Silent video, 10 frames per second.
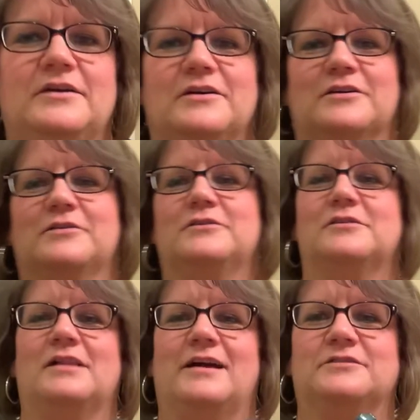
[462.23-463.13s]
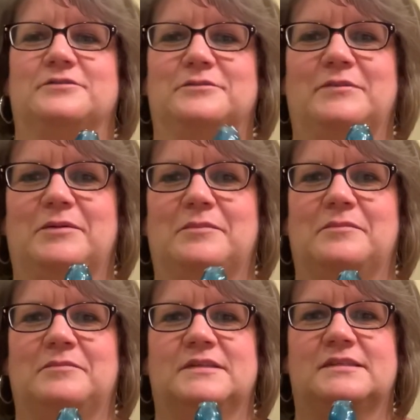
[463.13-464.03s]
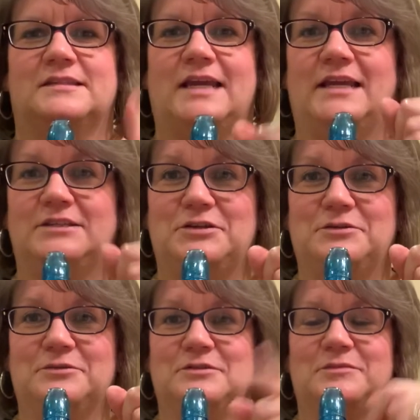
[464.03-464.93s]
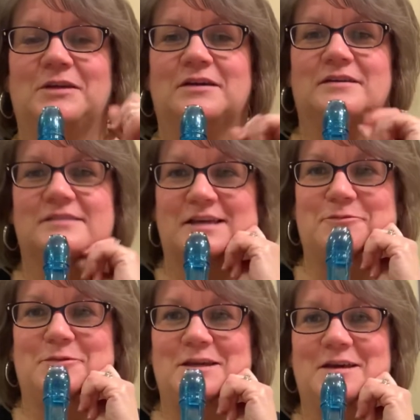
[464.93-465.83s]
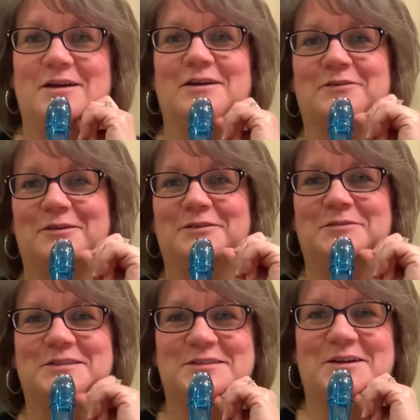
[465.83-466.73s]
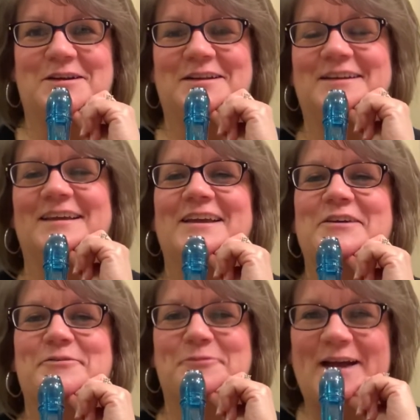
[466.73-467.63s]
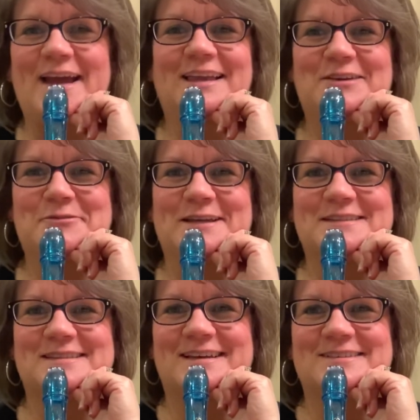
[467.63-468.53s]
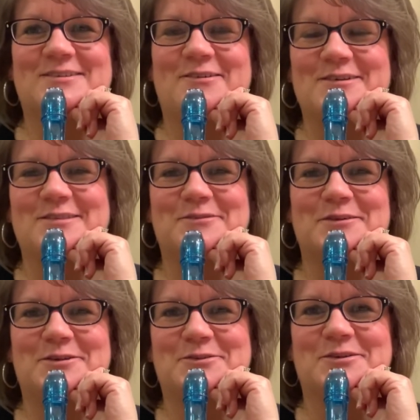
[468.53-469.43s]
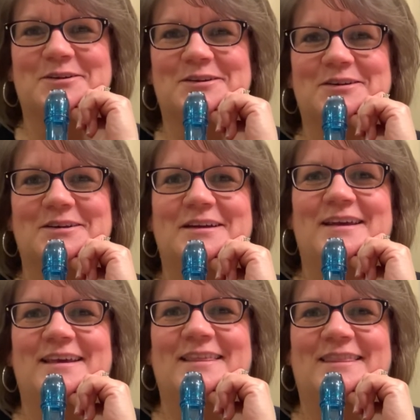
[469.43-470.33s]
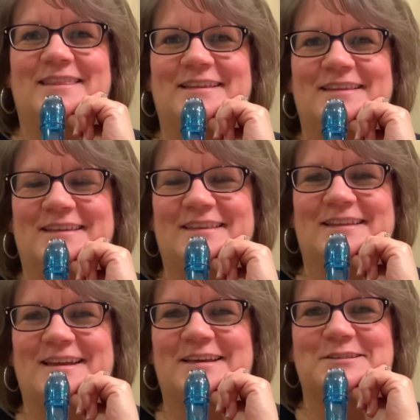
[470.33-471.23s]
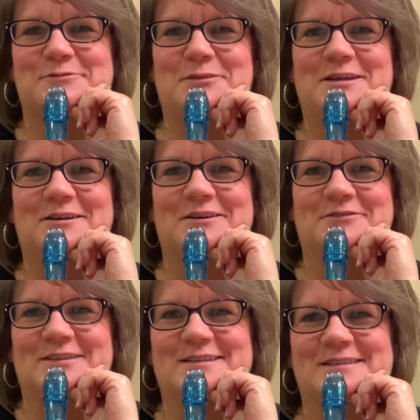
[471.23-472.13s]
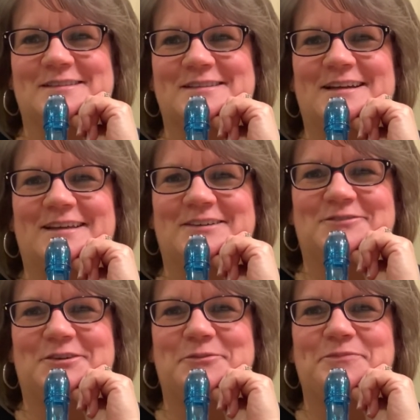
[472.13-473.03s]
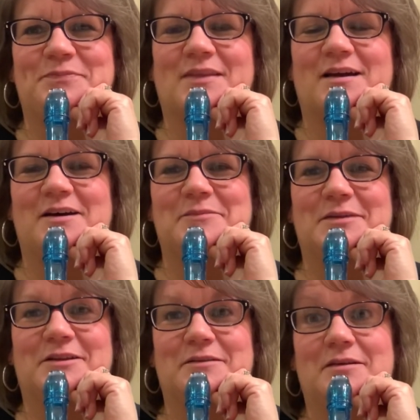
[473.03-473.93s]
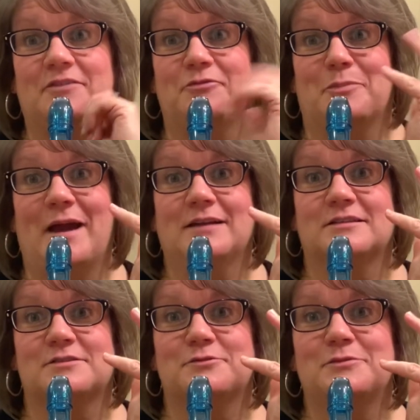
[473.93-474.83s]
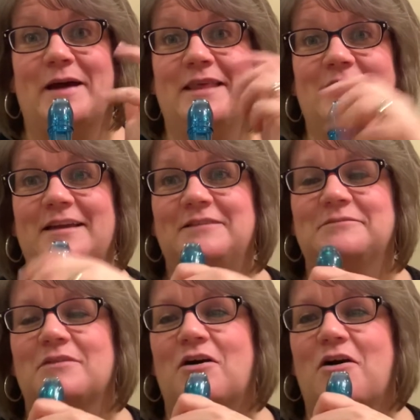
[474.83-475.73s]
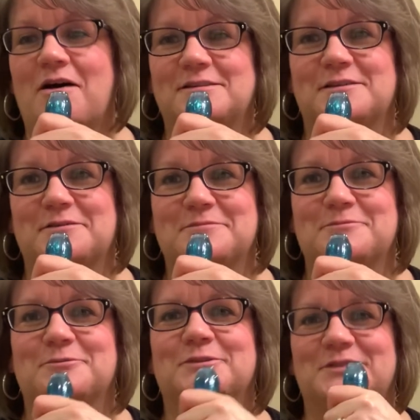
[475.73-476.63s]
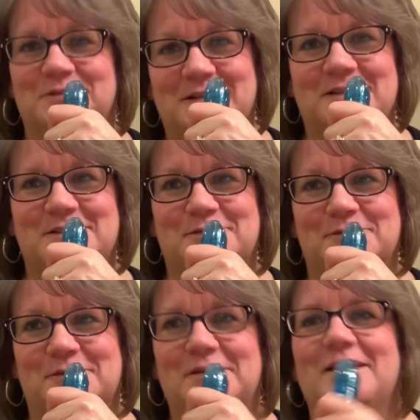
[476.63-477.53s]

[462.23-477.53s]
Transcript: or Google Classroom, but stay tuned because we are going to be starting Wacky Wednesdays on the recorder in the next week of lessons that I give you. And if we're back to school by then, awesome, we'll do it at school.